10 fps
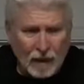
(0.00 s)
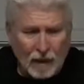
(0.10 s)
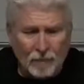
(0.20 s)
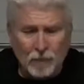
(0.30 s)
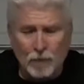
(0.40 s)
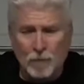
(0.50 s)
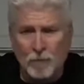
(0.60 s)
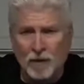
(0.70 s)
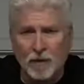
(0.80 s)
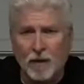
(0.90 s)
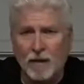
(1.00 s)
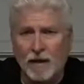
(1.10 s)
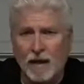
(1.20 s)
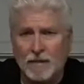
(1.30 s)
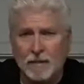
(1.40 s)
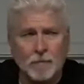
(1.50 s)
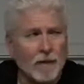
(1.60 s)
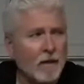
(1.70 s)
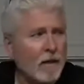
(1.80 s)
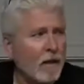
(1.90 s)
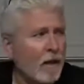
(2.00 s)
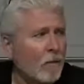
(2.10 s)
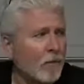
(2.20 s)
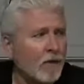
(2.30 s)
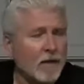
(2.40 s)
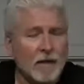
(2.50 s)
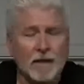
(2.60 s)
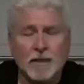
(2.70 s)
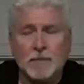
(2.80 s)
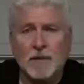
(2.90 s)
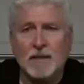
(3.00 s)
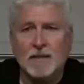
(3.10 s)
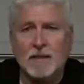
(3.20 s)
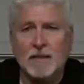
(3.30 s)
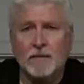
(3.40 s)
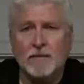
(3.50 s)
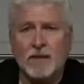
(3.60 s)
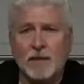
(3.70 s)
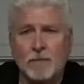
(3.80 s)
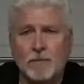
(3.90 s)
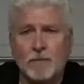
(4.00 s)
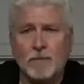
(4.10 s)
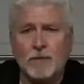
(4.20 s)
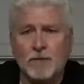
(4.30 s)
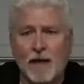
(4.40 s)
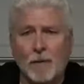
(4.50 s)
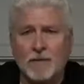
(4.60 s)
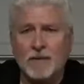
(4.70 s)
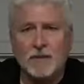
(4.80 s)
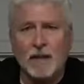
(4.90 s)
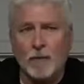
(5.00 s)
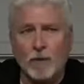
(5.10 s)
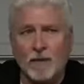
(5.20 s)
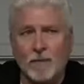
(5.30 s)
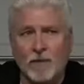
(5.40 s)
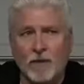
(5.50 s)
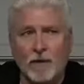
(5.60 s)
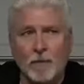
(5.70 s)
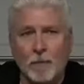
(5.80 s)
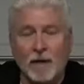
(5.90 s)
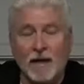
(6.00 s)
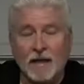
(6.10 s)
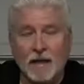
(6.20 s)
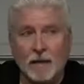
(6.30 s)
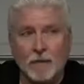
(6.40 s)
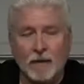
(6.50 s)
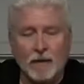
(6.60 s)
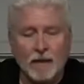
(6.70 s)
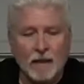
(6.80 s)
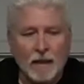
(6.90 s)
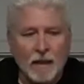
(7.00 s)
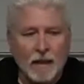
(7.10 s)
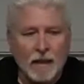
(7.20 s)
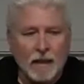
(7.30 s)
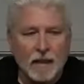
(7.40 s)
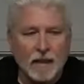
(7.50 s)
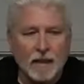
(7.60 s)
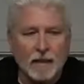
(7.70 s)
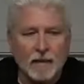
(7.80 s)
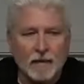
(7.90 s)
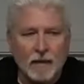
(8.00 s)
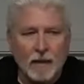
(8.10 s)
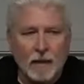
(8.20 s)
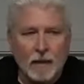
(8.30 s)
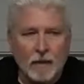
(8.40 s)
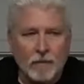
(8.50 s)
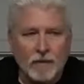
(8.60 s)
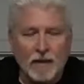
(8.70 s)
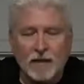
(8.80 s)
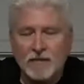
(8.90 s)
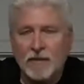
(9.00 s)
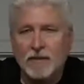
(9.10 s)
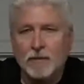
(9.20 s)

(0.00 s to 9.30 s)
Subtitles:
if you recall, it had some pretty inexpensive, cheap straps that wouldn't even fit around my body anyway. And they sell